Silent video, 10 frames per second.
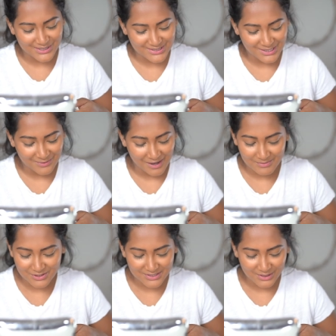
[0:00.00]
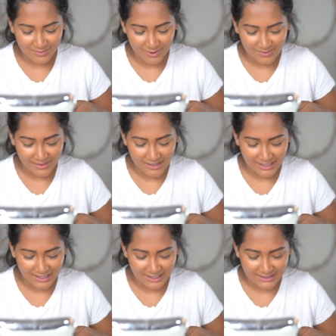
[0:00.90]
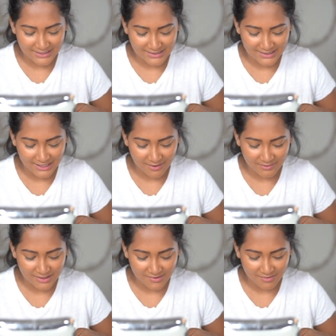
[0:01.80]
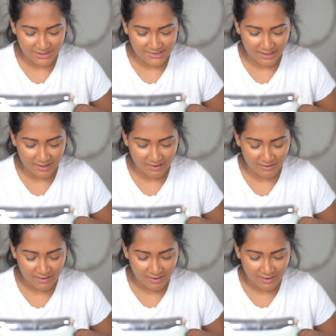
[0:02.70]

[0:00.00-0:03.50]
so I'm just going to roll with it and see how it does on my skin.